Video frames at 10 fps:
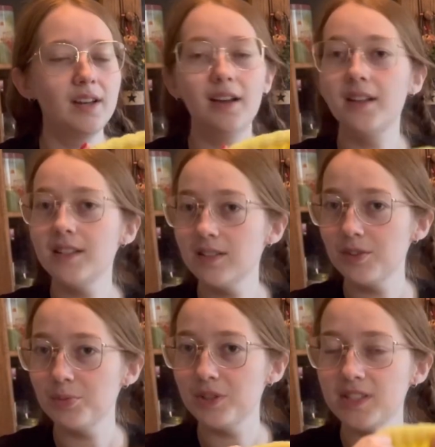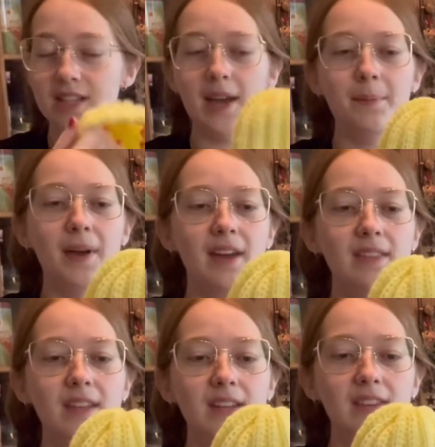I need to look more into that, but I
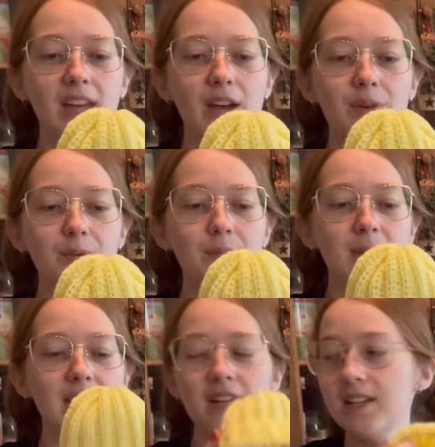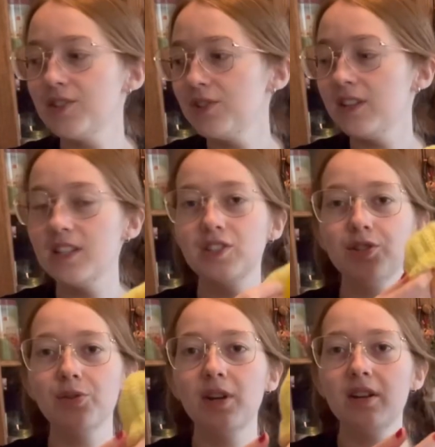think that would be a nice little thing to
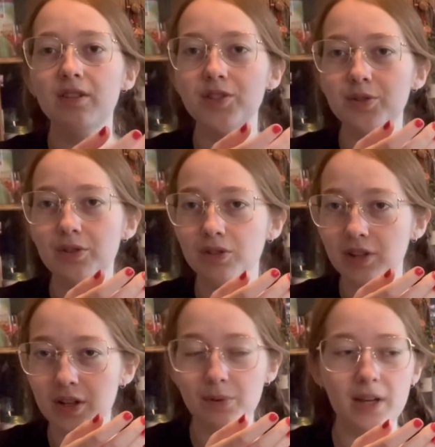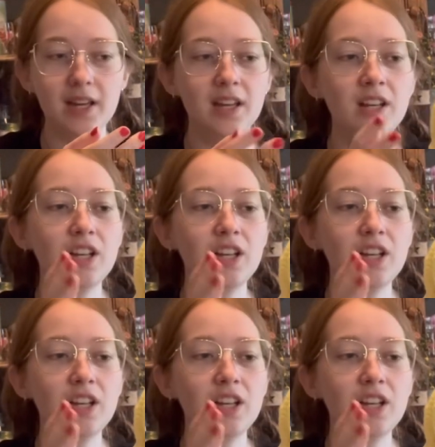do, and also a great way